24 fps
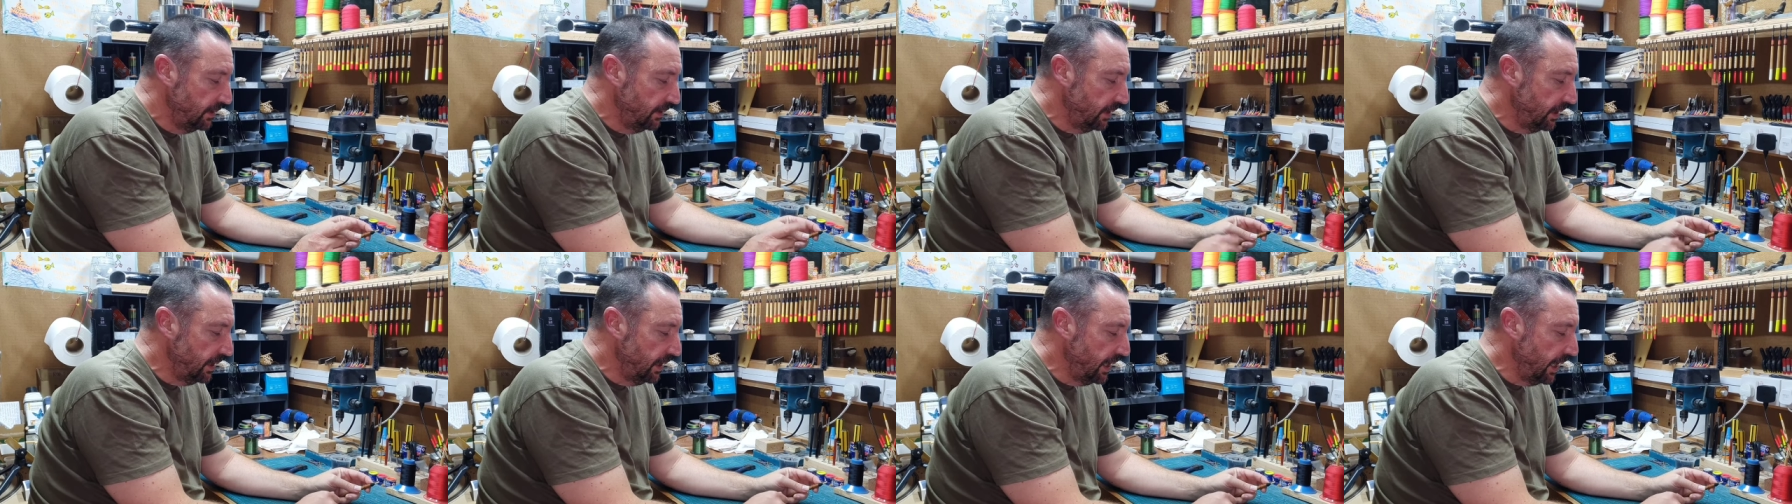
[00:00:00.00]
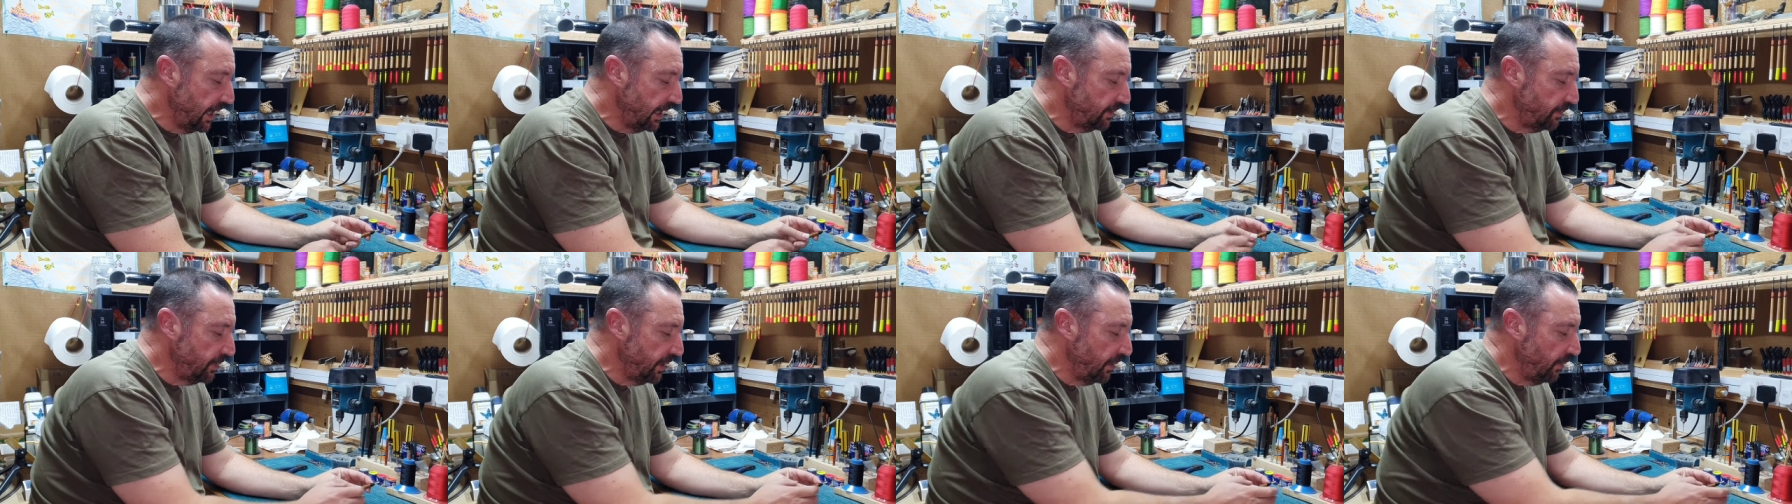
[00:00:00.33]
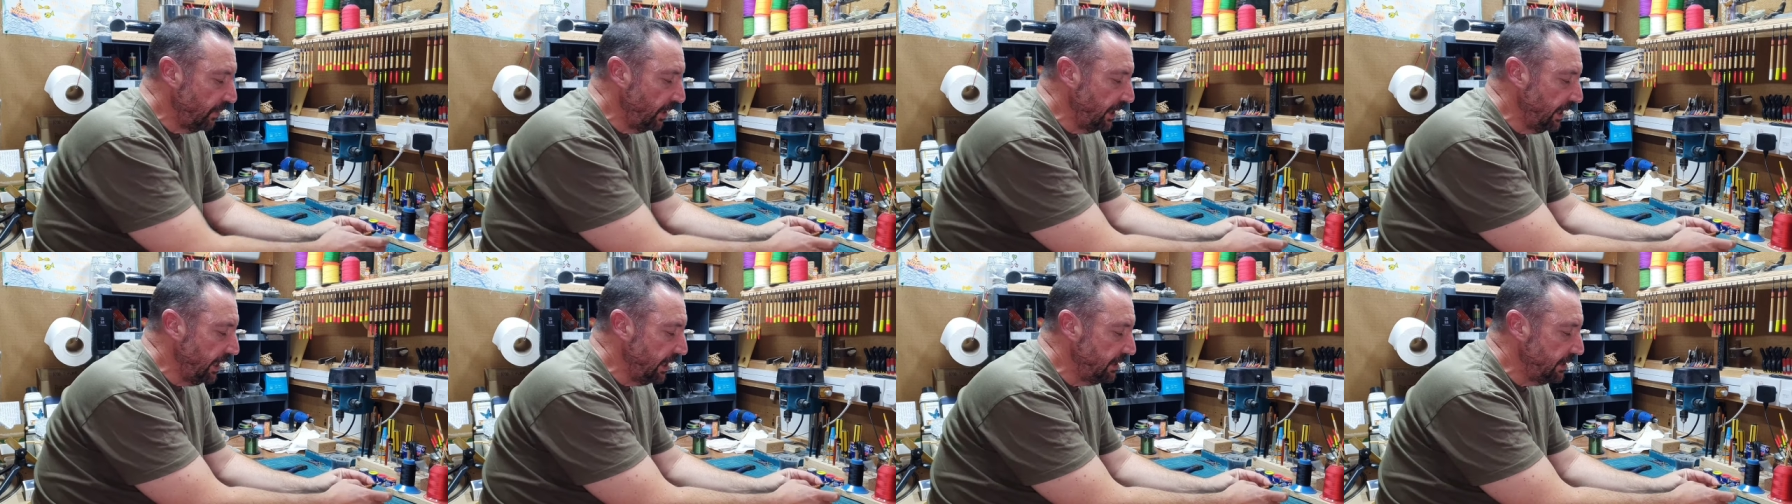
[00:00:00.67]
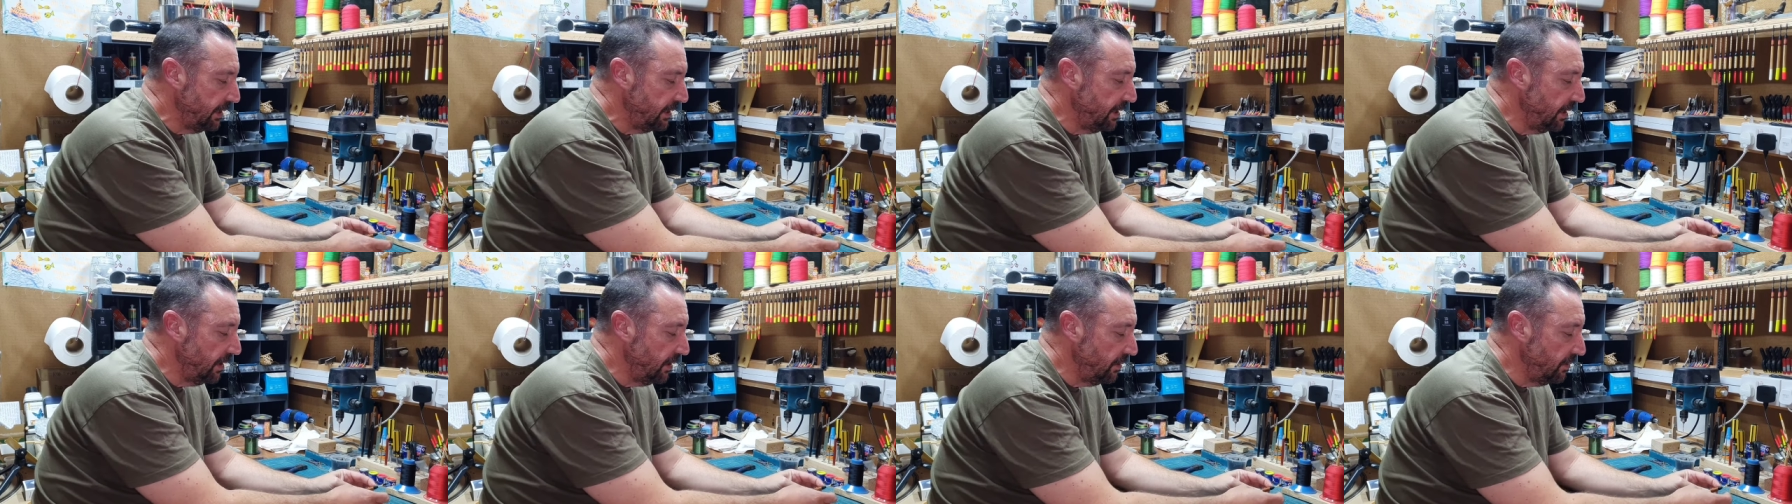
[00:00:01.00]
So the next bit we need
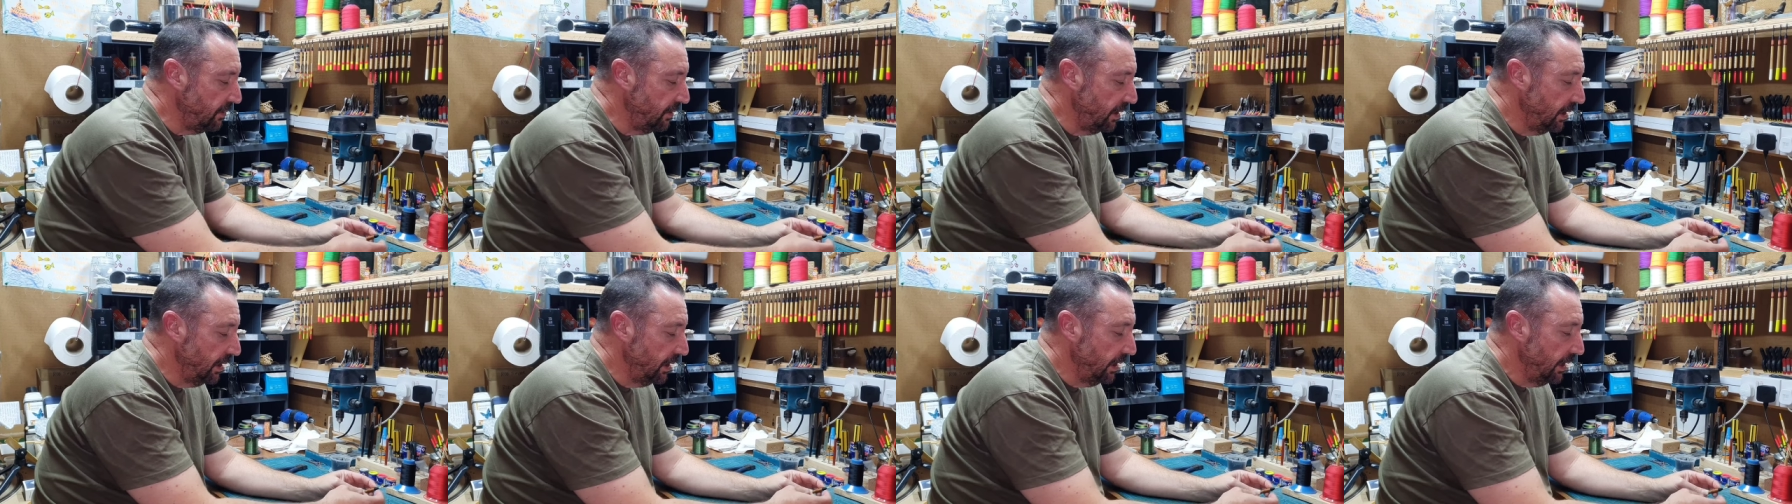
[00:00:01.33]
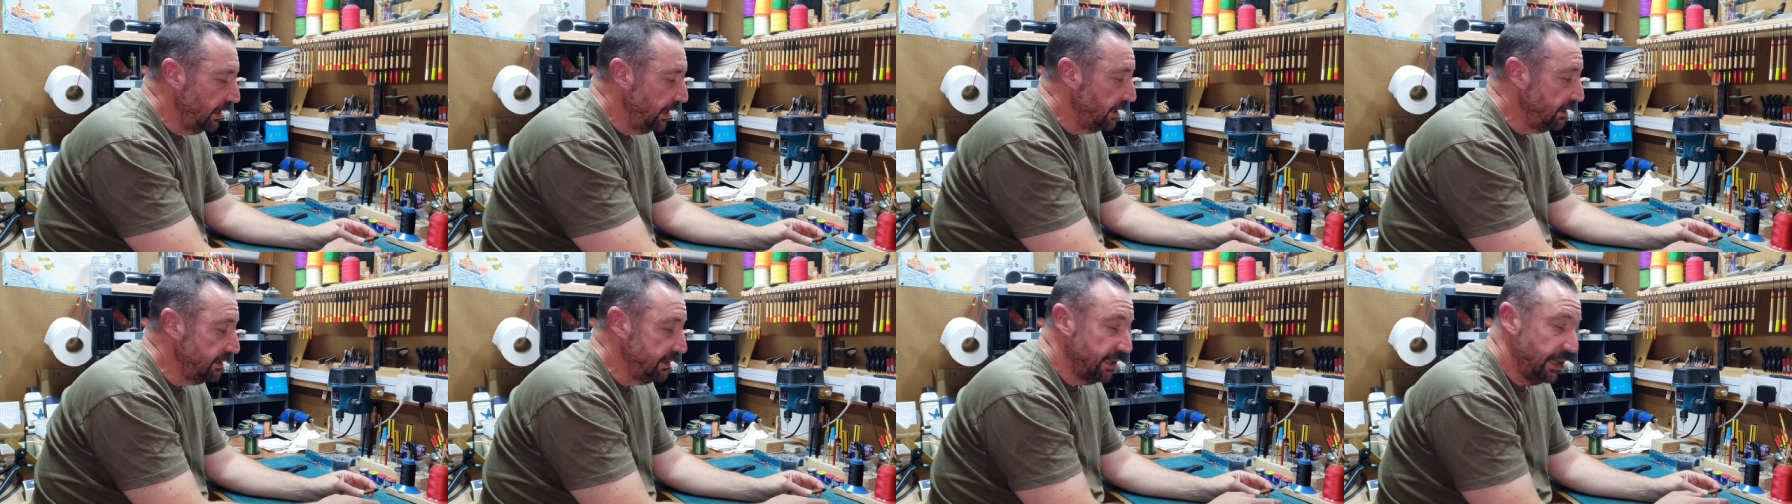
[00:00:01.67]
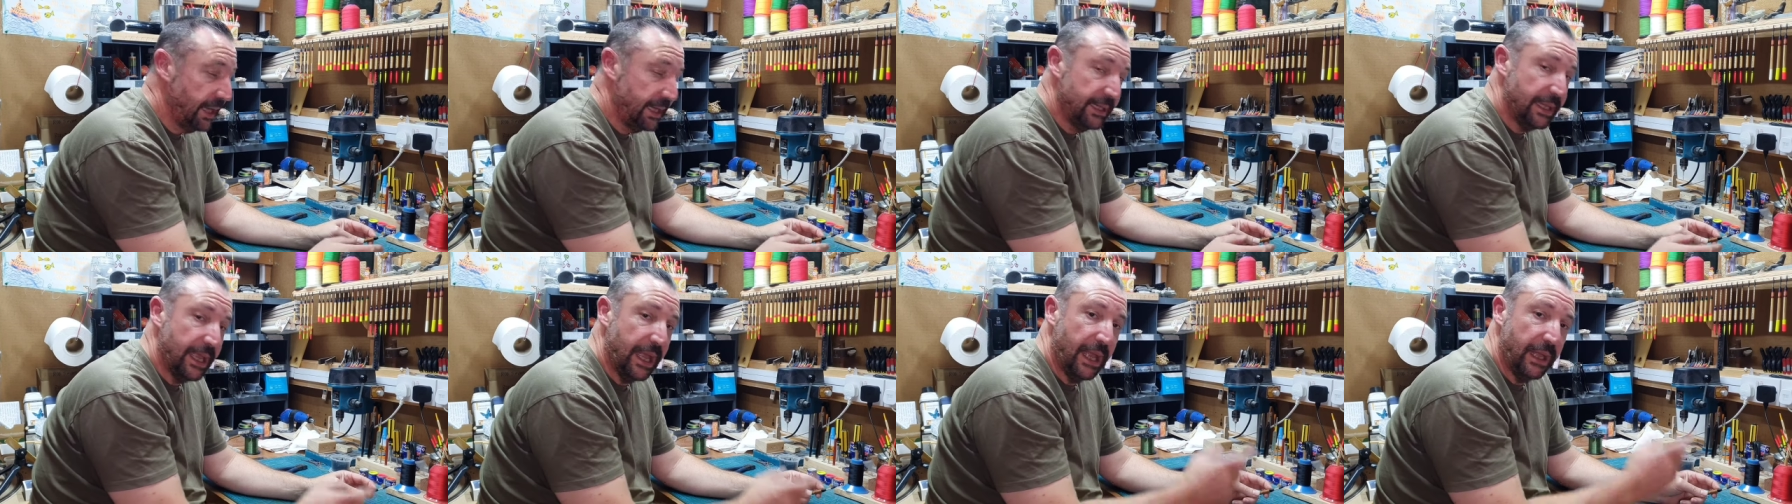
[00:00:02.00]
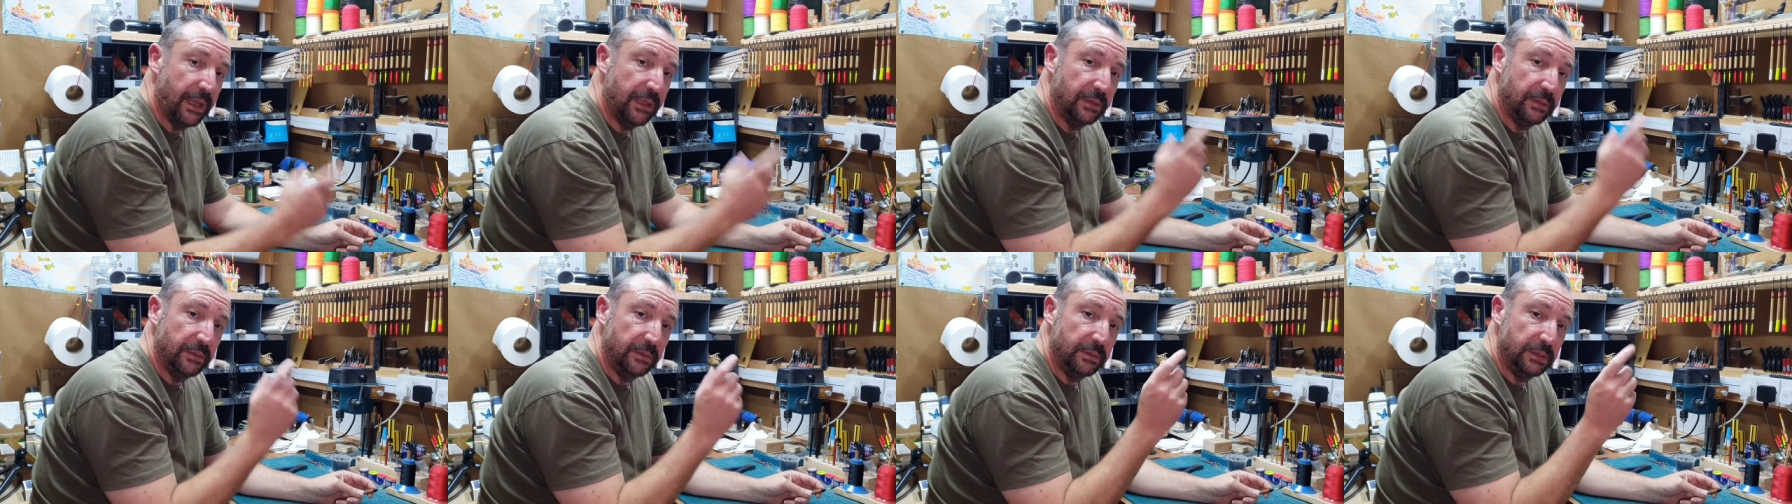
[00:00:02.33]
to do is take
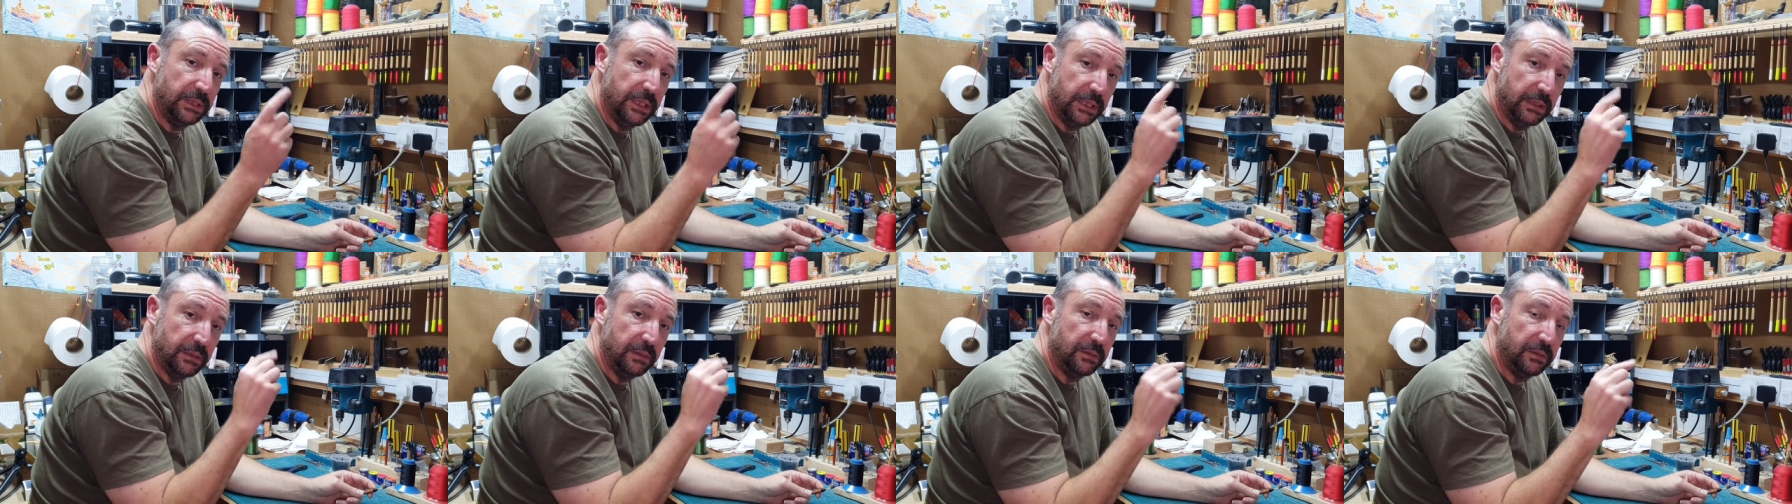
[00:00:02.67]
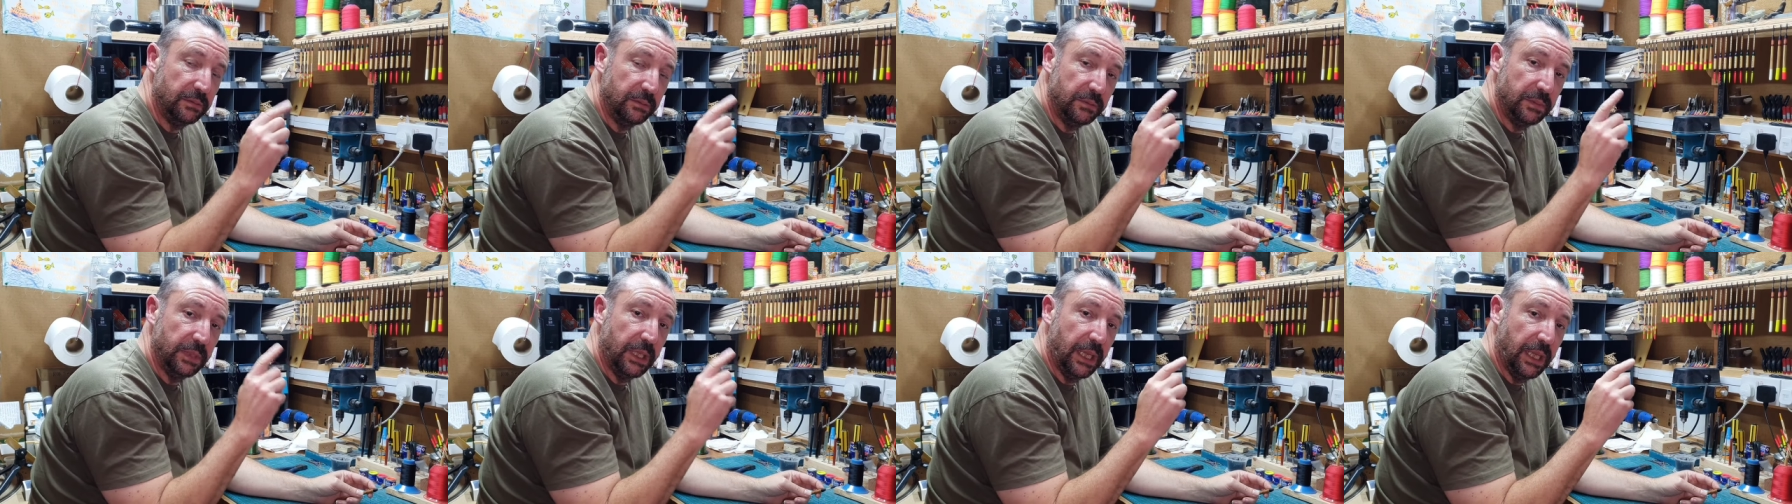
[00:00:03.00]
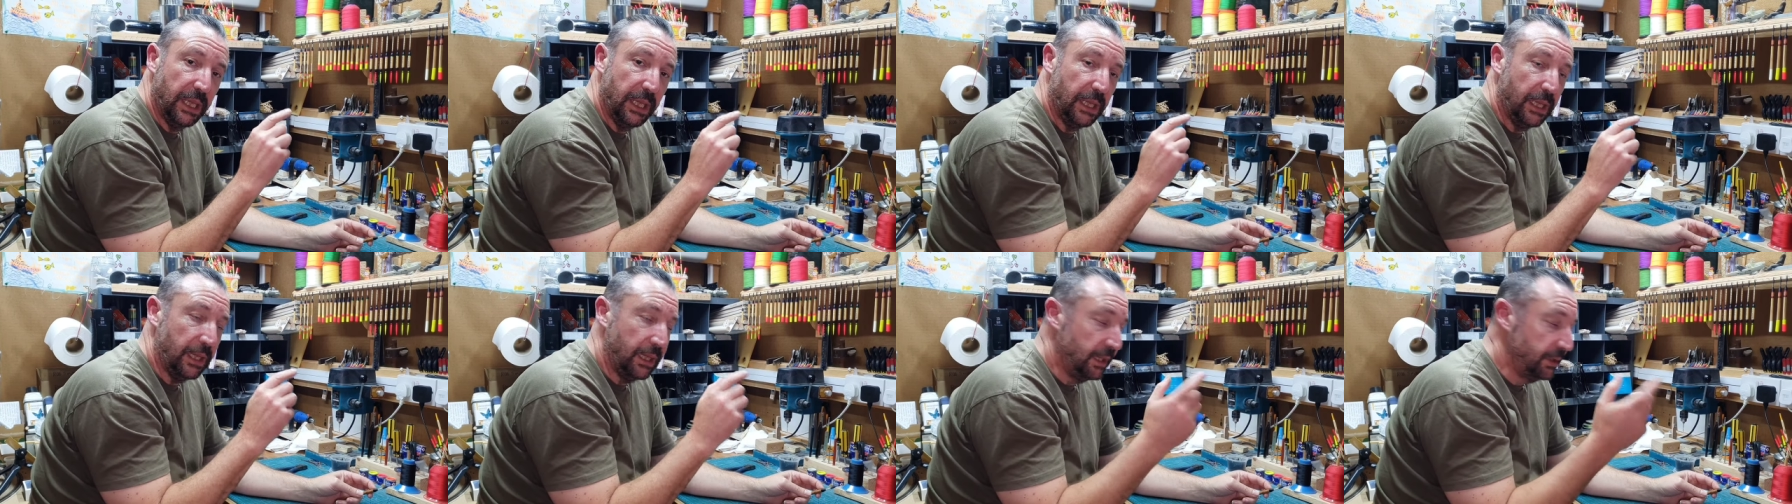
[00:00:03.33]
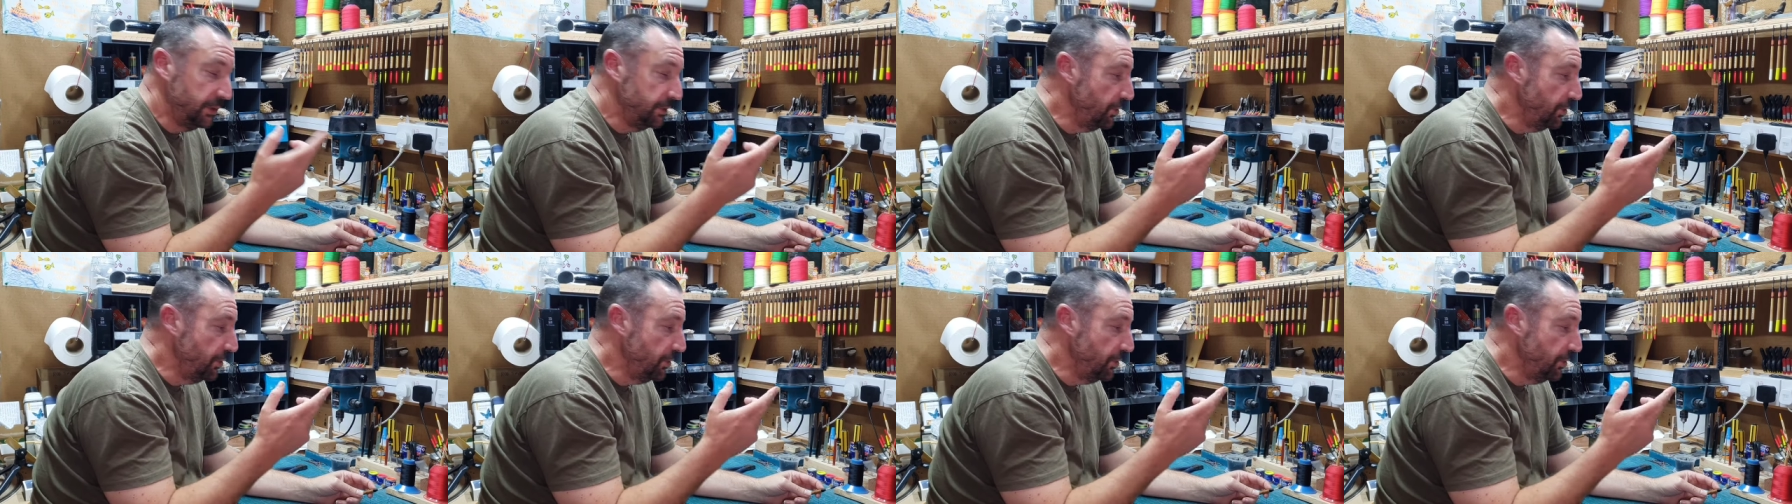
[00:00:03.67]
that little uh,